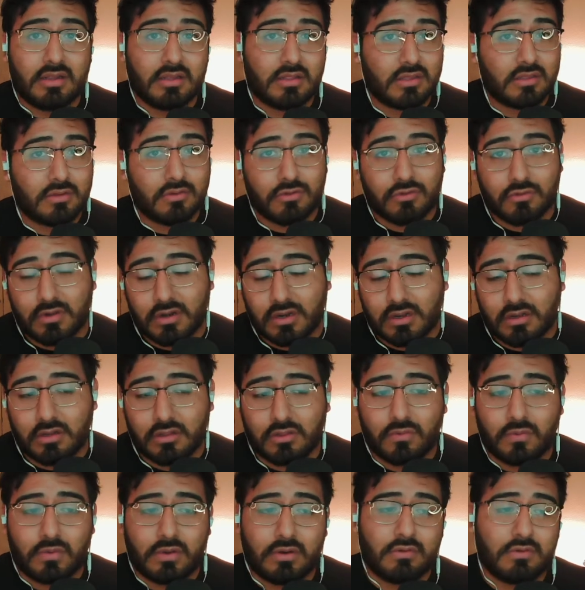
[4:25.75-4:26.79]
It's still trending on
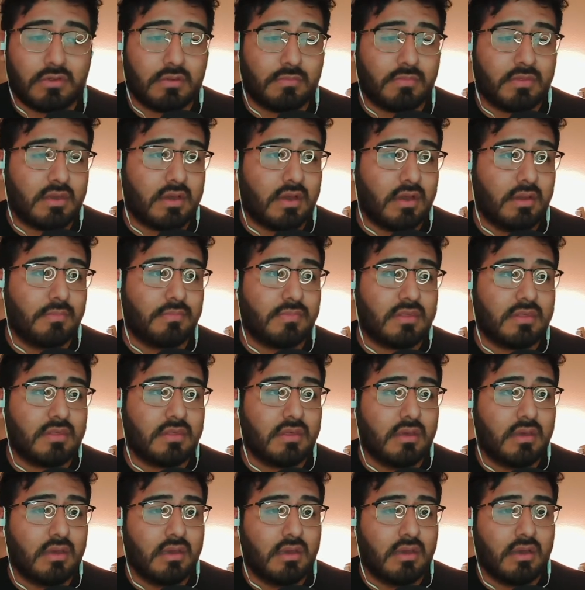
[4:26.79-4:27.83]
Twitter sometimes,
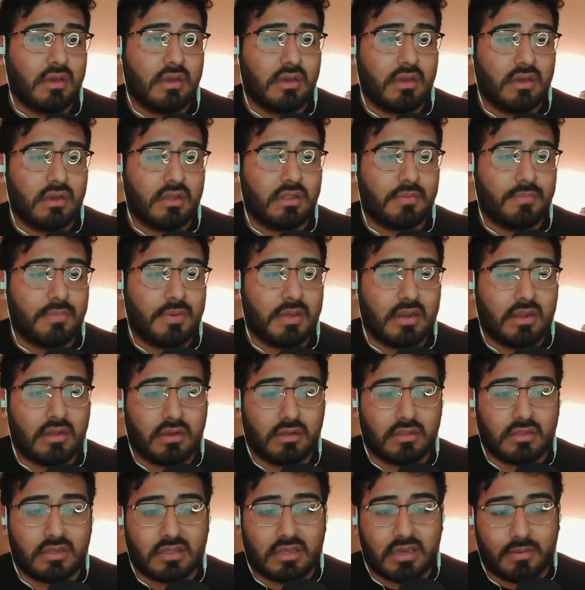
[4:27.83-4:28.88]
depending
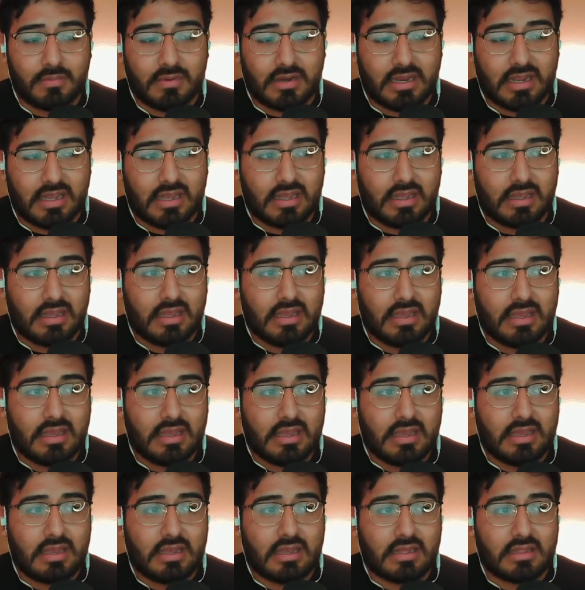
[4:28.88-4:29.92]
on the time of day.
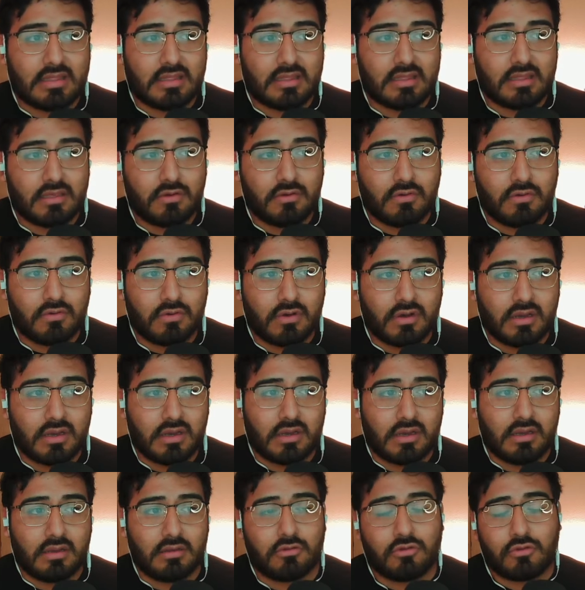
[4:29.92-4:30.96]
It's still
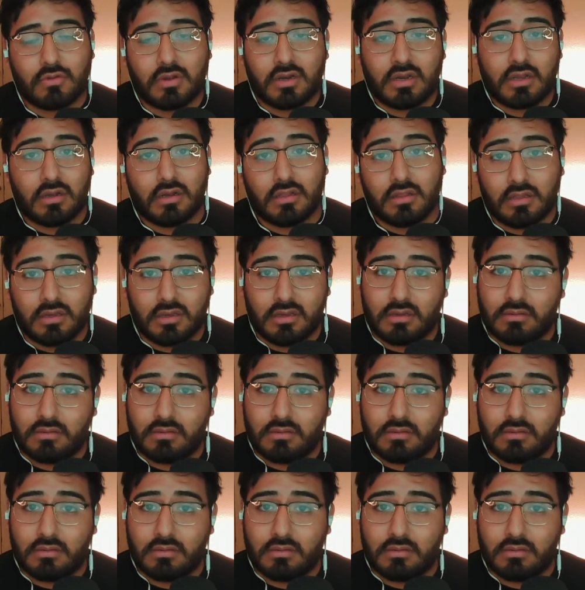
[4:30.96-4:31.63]
trending on,